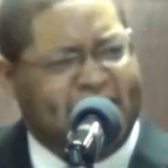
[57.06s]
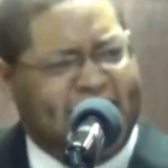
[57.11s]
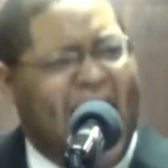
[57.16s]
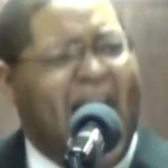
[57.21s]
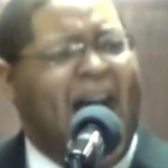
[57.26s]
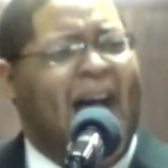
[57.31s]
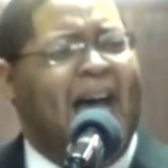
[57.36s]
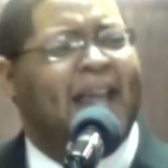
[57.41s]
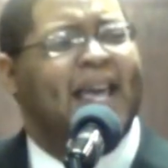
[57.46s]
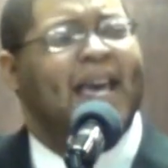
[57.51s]
9
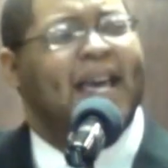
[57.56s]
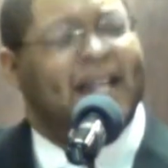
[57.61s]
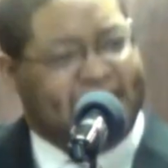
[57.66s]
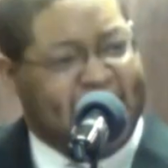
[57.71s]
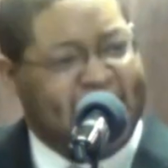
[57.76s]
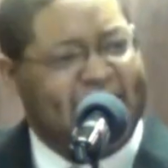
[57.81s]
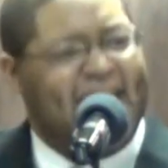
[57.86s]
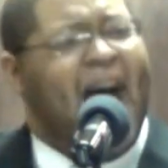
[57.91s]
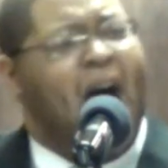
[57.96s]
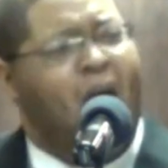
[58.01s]

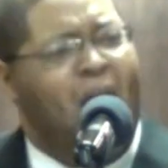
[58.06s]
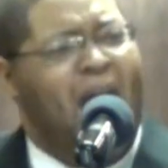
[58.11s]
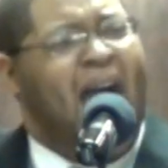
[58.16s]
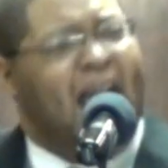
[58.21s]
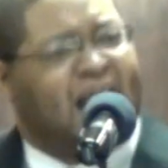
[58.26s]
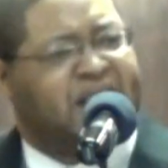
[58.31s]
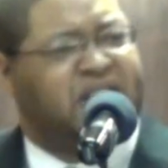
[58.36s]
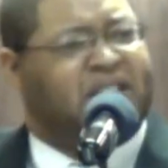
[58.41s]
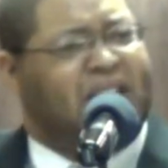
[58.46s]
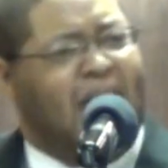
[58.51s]
to now
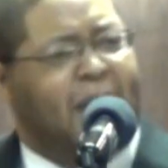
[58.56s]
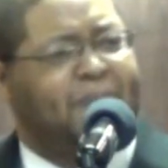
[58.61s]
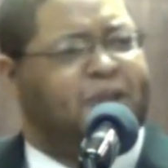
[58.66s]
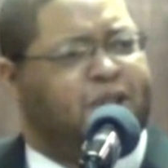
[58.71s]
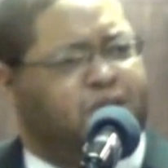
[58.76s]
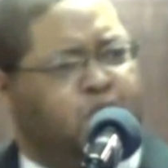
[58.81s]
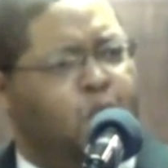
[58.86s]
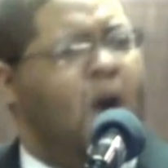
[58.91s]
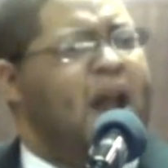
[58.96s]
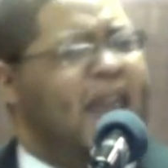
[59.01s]
Acts
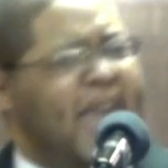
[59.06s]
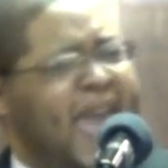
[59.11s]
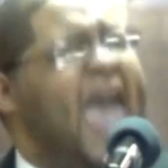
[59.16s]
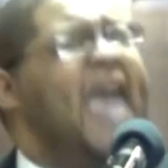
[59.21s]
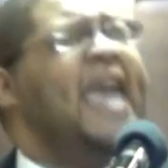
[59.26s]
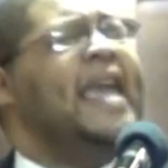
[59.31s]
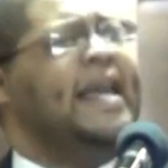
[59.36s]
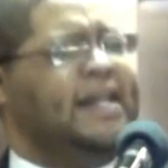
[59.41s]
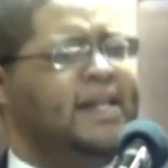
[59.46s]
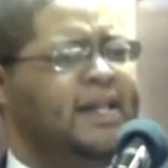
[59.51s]
chapter
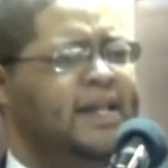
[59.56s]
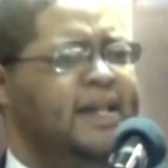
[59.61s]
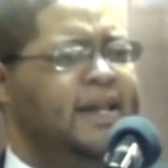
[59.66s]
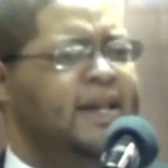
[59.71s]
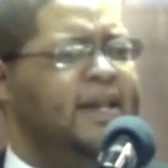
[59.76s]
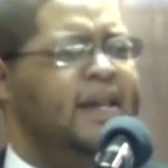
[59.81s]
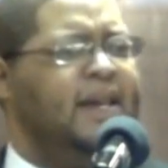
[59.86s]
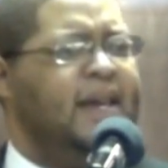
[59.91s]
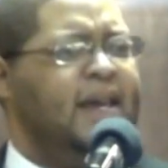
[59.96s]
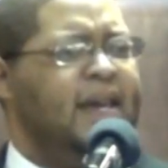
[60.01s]
28.
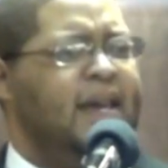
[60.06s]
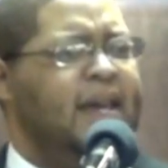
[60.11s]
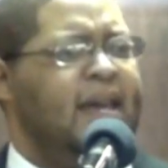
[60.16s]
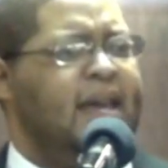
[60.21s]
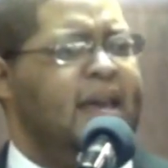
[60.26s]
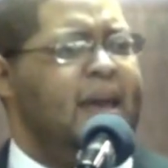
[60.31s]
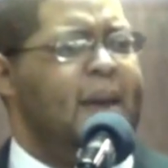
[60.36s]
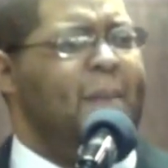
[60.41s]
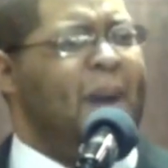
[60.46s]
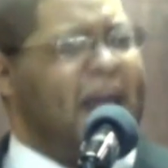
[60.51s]

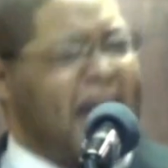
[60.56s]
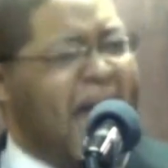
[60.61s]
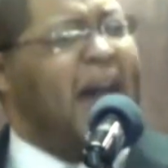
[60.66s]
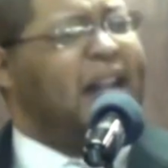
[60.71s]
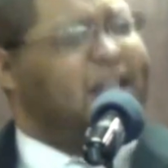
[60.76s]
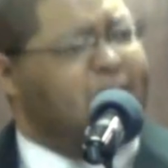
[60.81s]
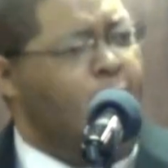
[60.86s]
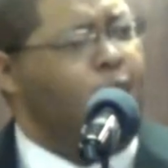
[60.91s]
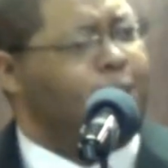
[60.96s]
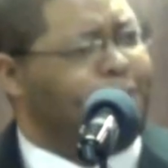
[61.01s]
But
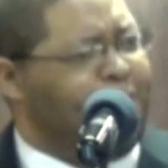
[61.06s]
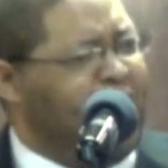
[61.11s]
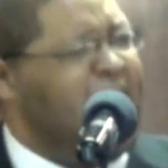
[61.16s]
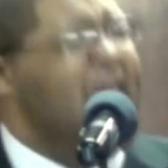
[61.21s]
I don't